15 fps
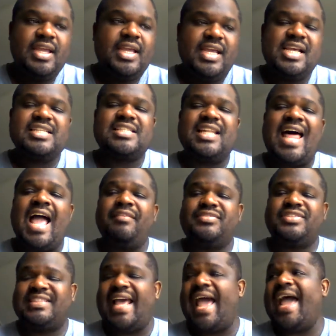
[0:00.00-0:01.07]
His
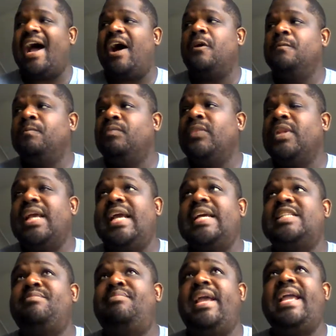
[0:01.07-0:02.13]
lifestyle
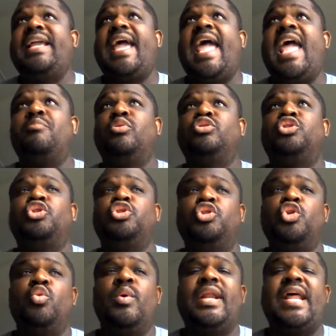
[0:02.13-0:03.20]
is being able to
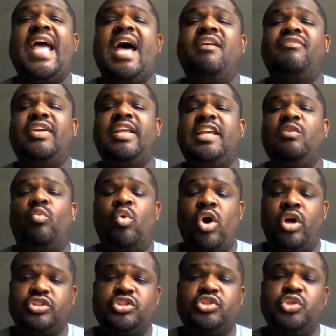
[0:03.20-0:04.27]
do whatever he
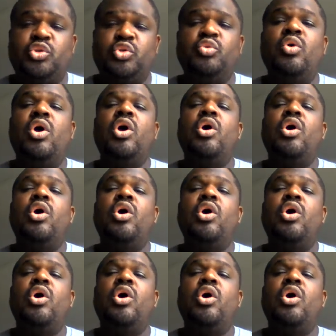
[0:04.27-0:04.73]
wants to,